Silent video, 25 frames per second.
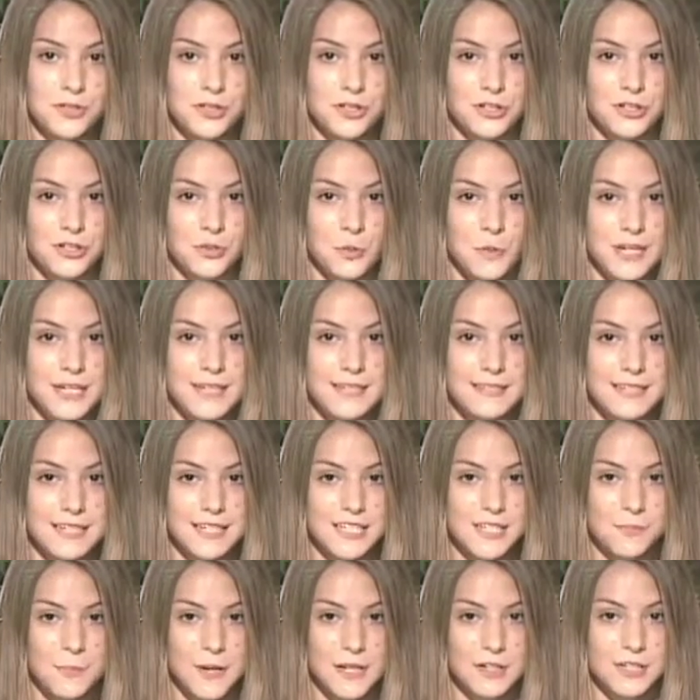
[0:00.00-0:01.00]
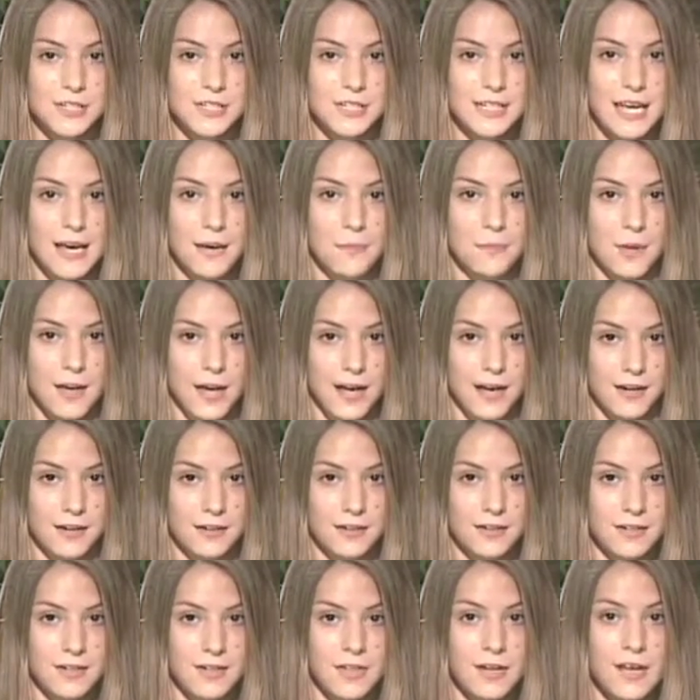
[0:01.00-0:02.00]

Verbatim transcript: to the 26 Benches campaign.